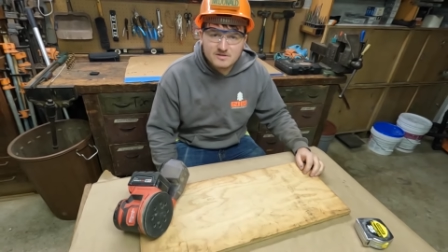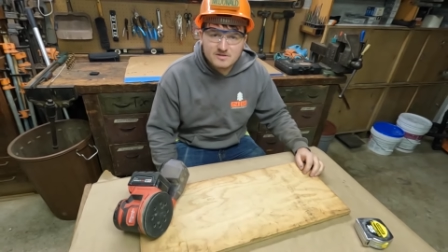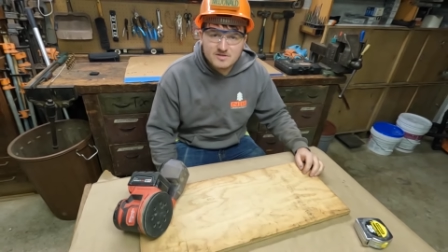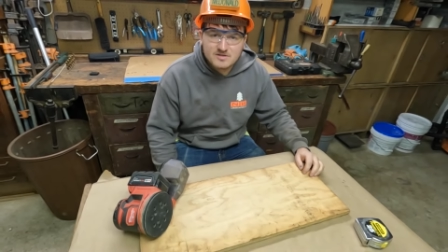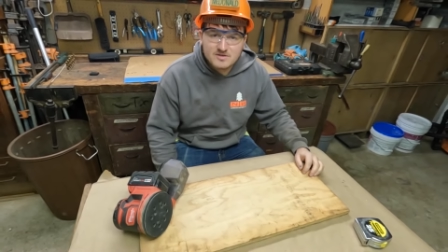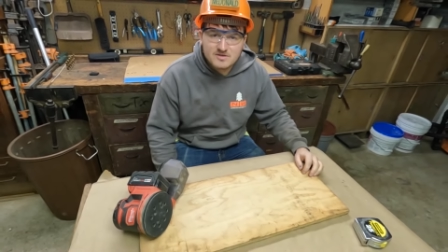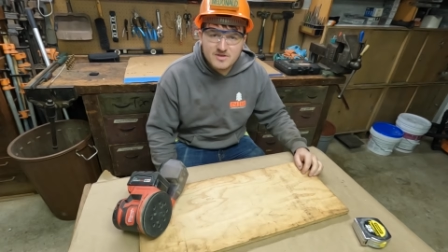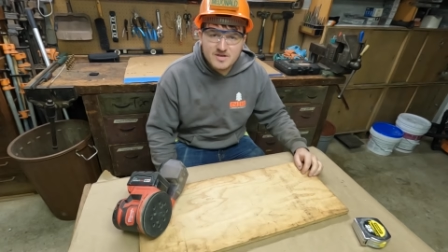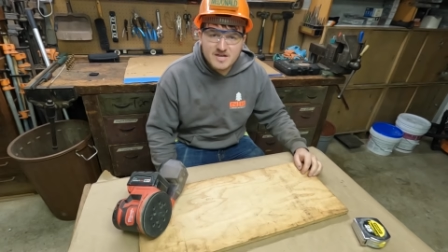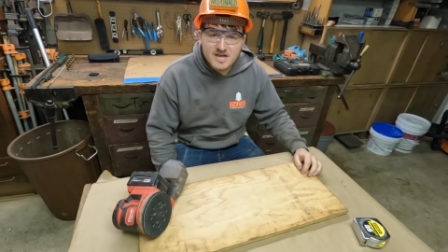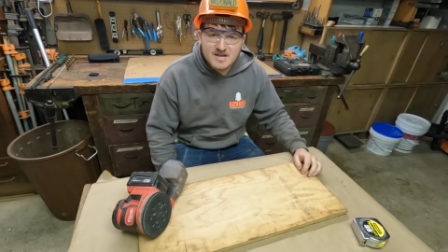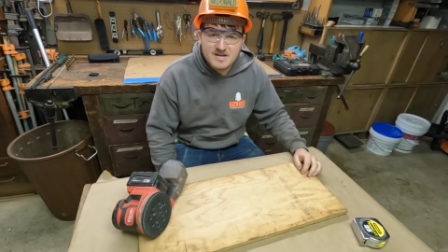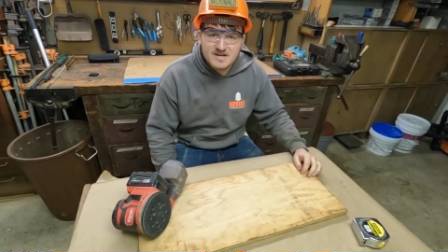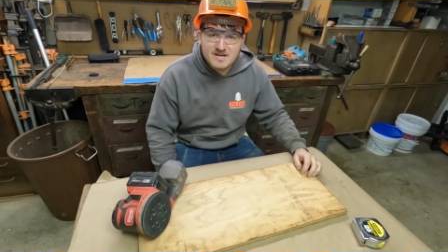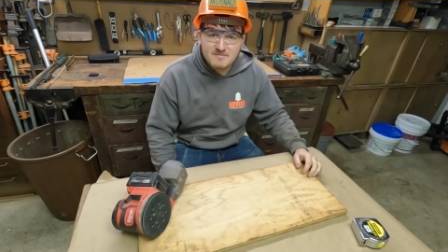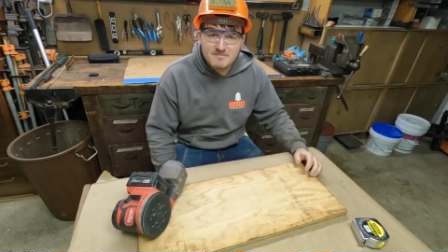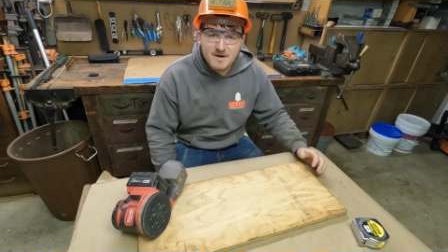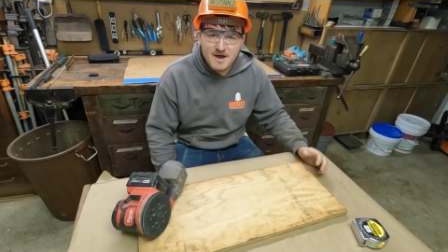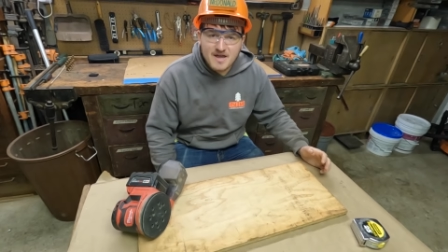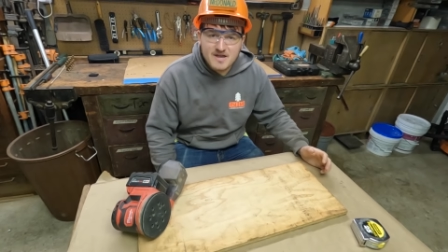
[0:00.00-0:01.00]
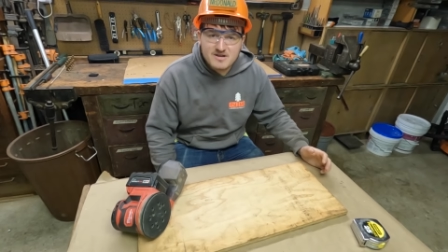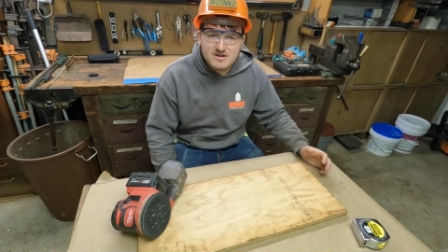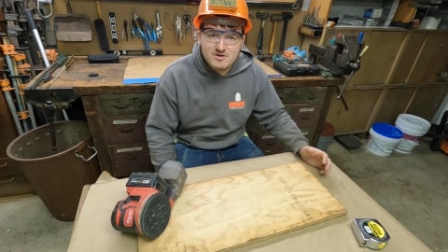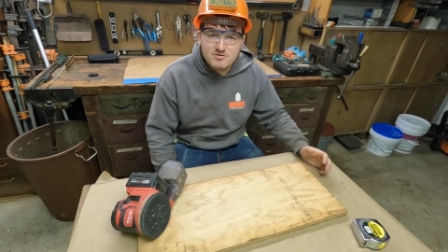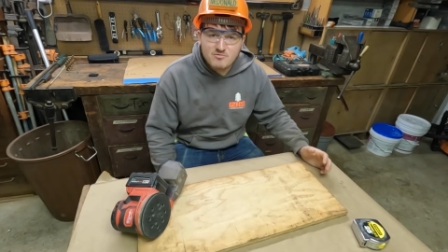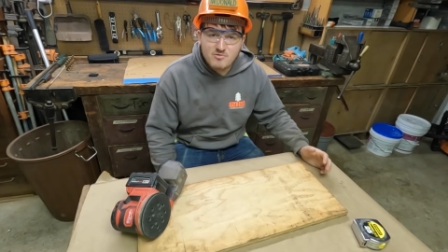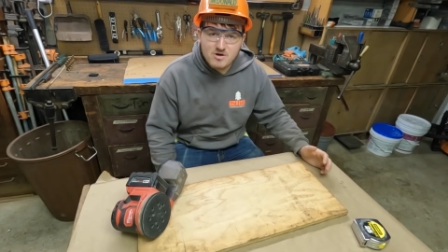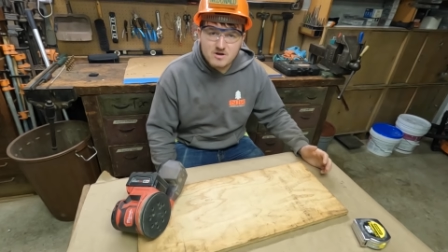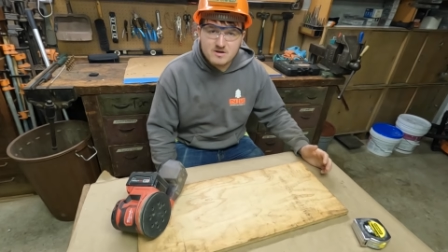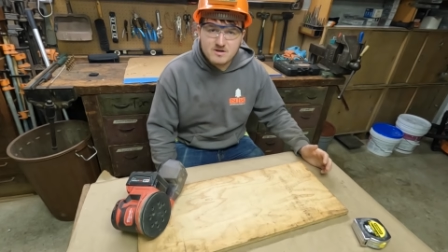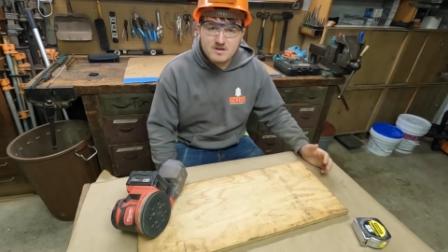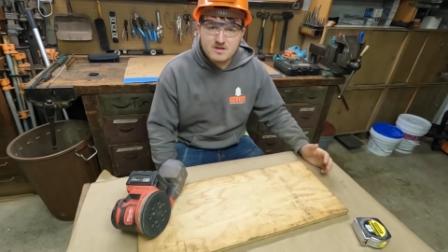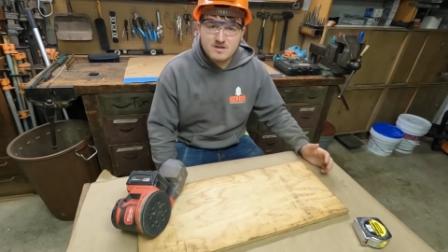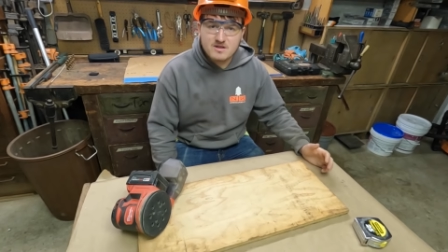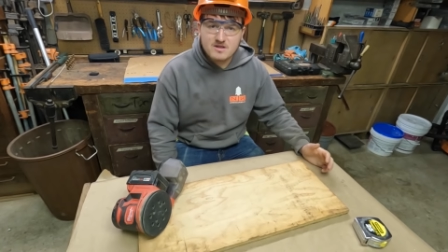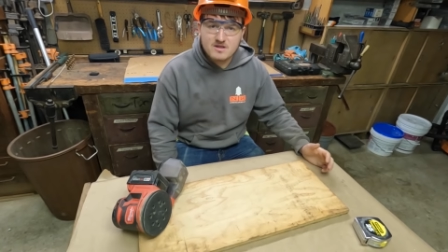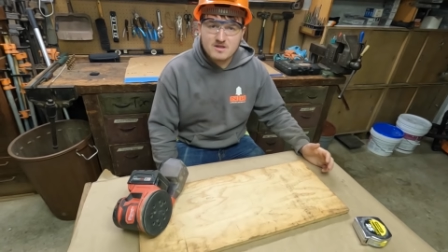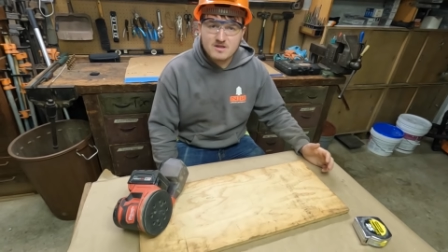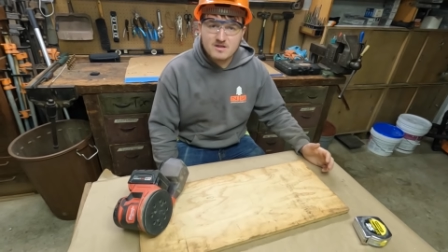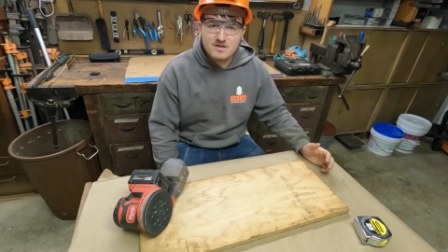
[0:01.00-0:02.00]
Oh, Do you think I need to buy a new
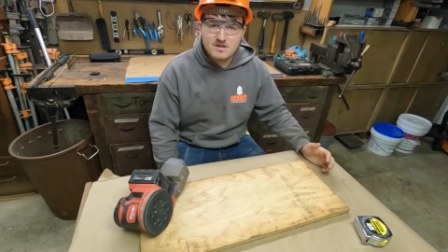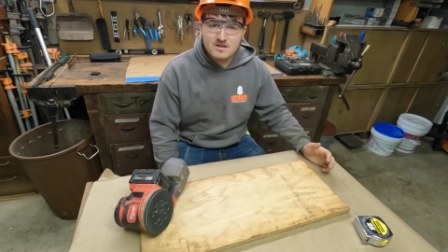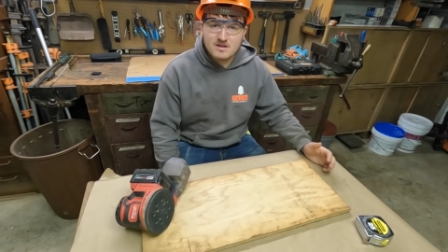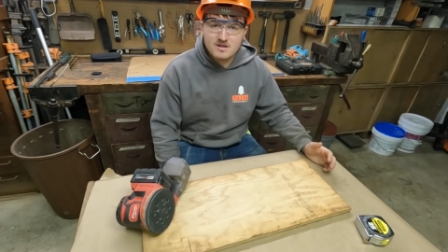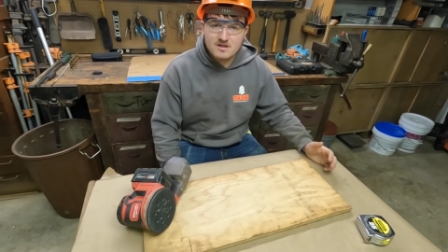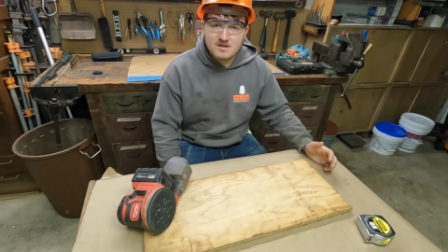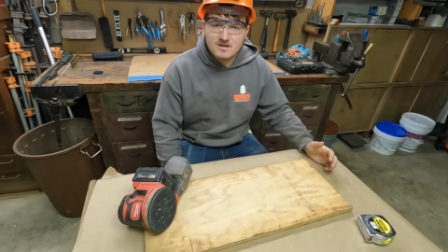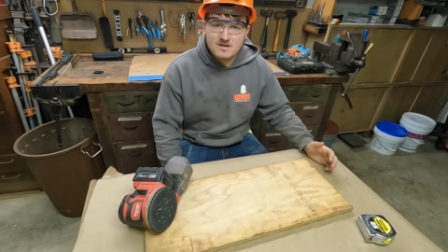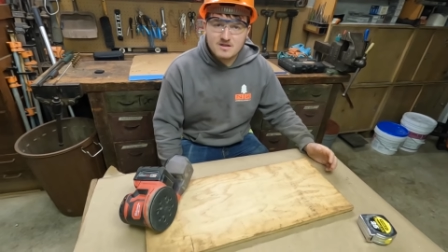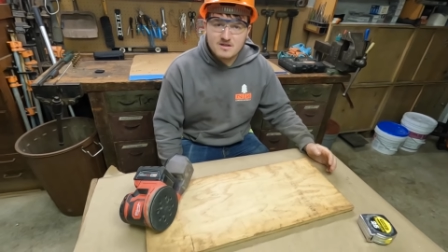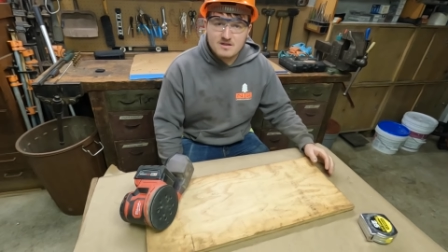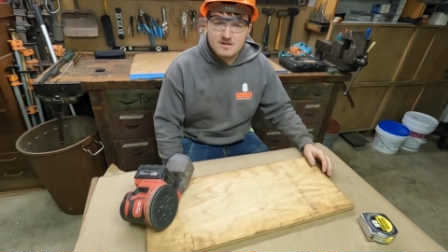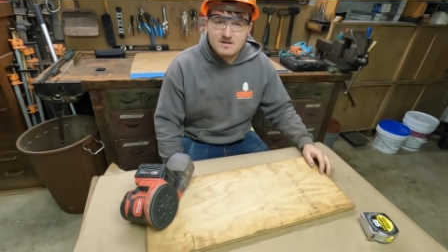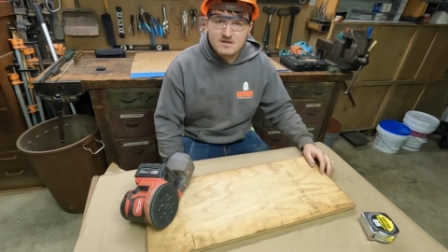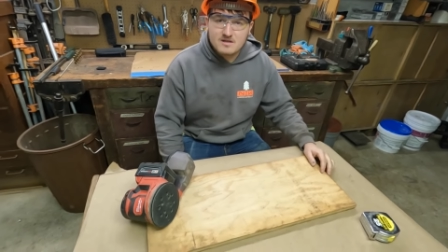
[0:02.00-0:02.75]
one?